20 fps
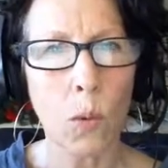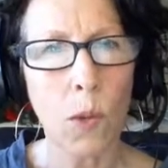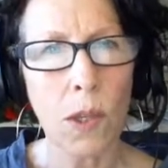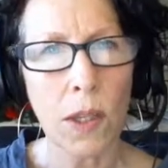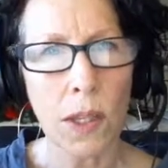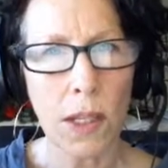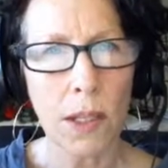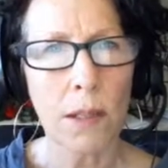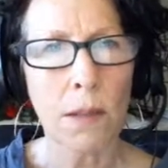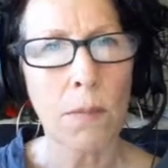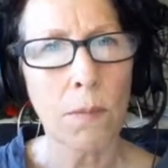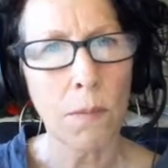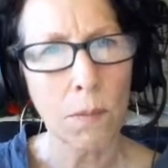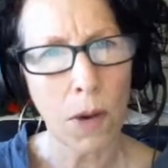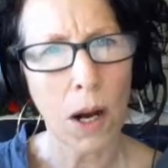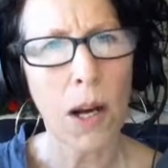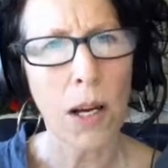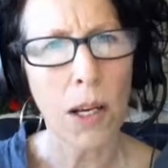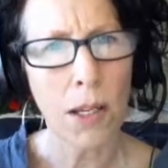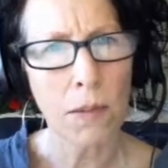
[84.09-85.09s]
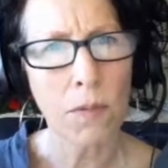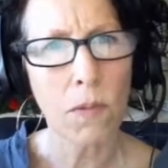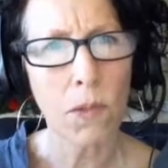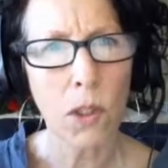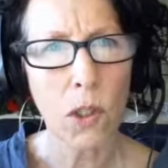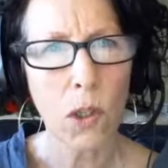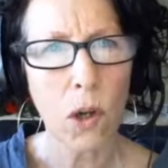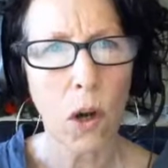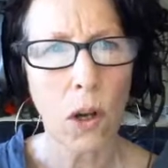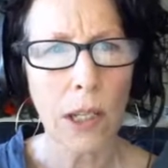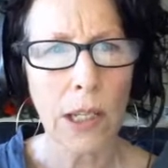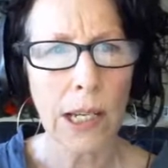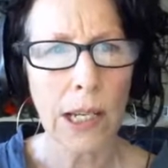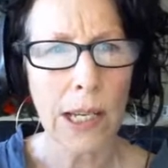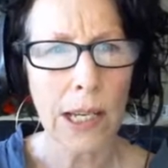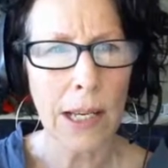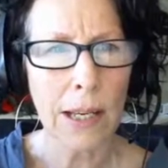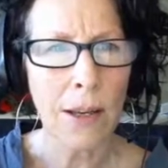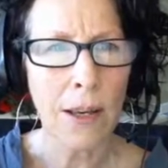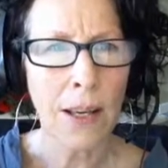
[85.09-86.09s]
within my
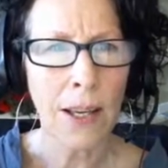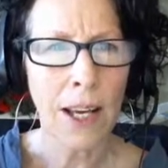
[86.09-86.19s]
scholarly